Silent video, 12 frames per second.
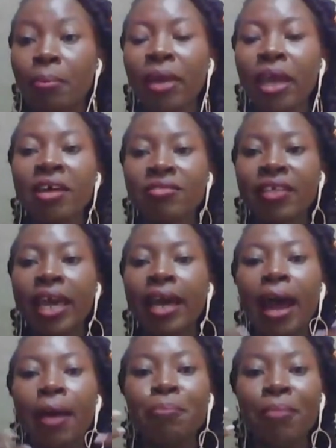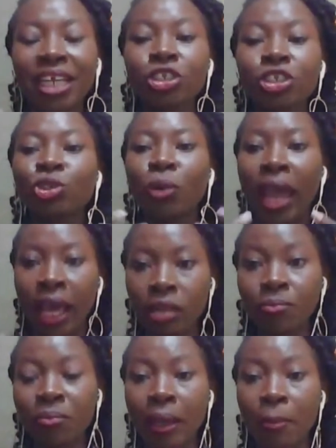they are meant to help
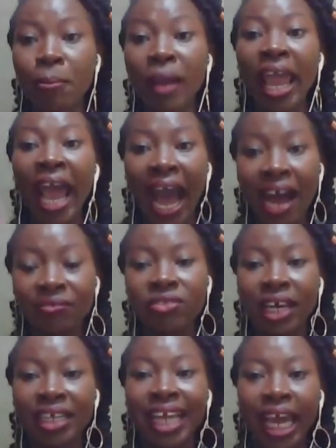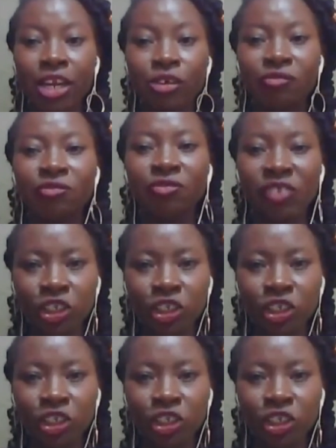them have that kind of vision,